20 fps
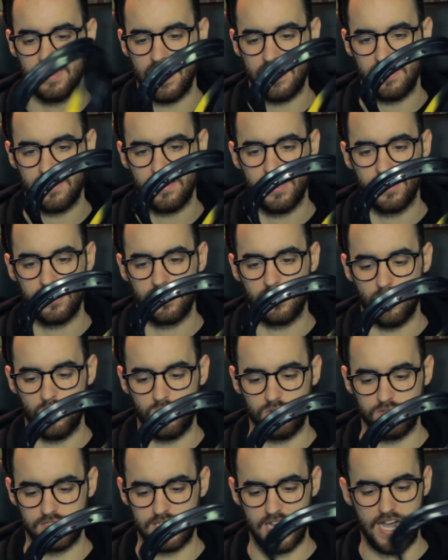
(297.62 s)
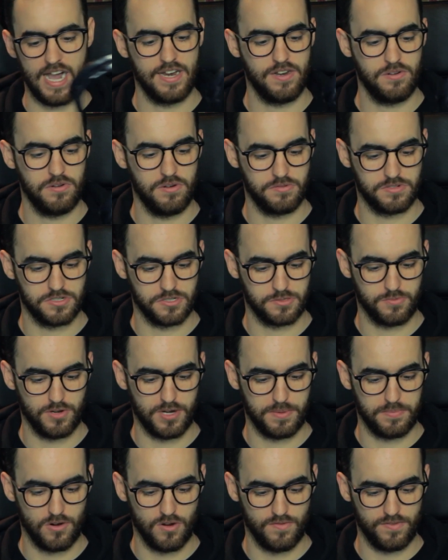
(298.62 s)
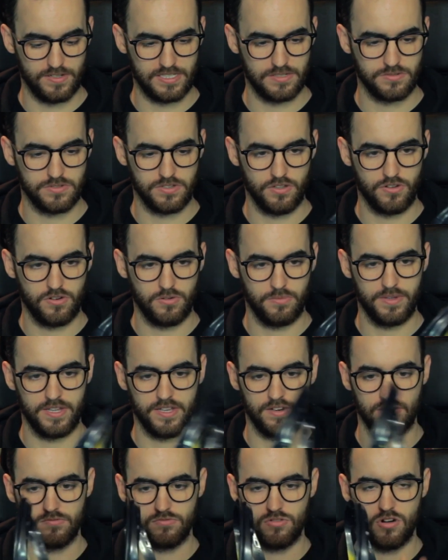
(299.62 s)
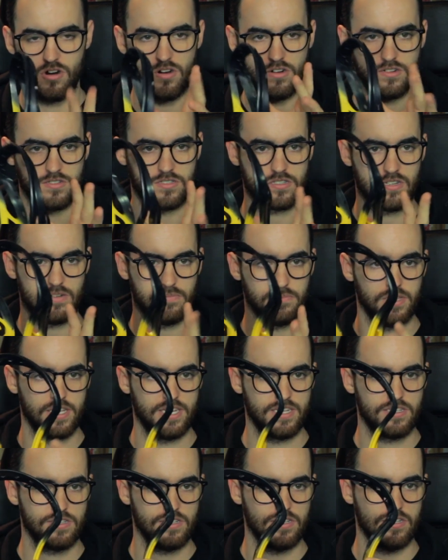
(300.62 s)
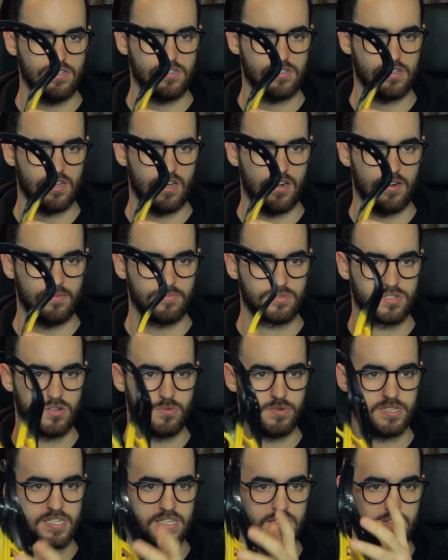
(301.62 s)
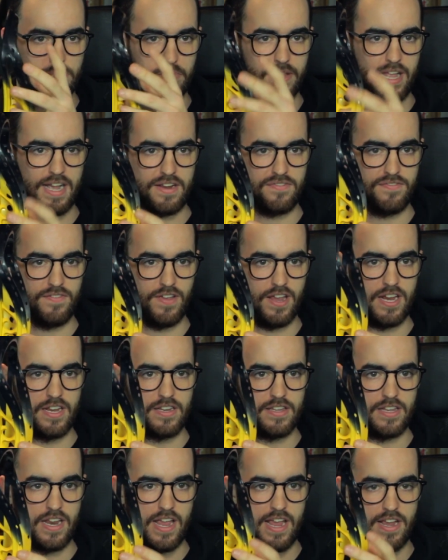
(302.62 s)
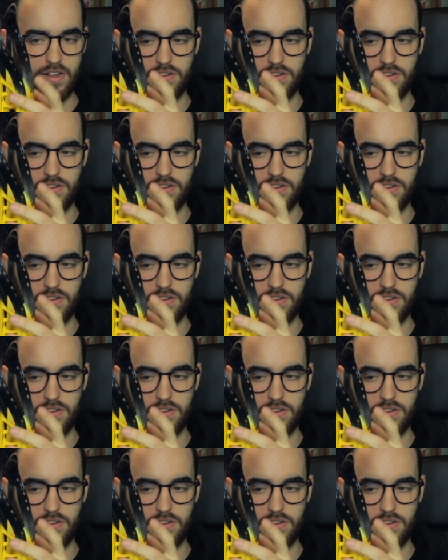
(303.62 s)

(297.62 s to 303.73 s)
athletic gold dye to it, which is pretty perfect. It was a little bit raw in some places, so we did the black fade that